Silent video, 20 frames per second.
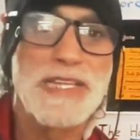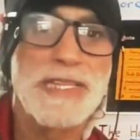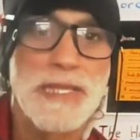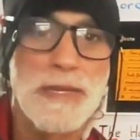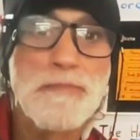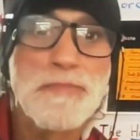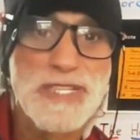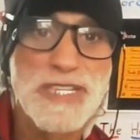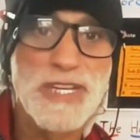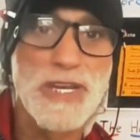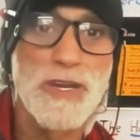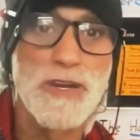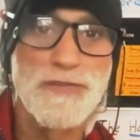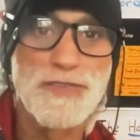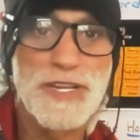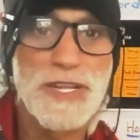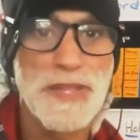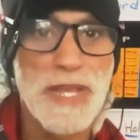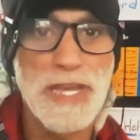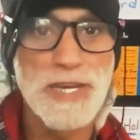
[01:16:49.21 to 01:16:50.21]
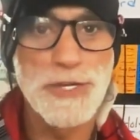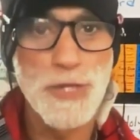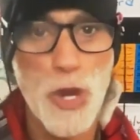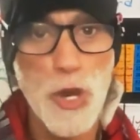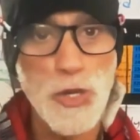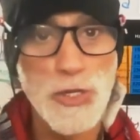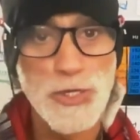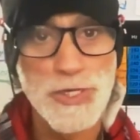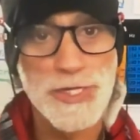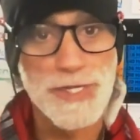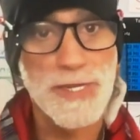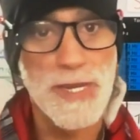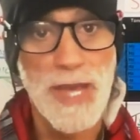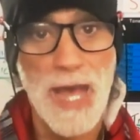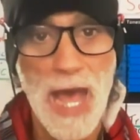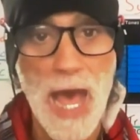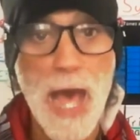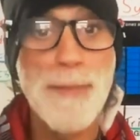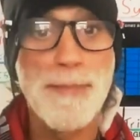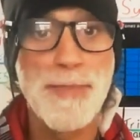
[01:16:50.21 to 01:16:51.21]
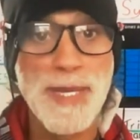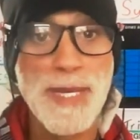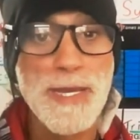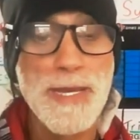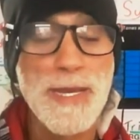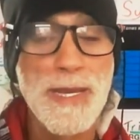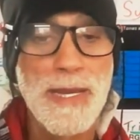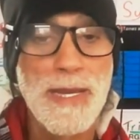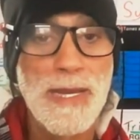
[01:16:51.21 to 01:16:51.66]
themselves and their dogs happy,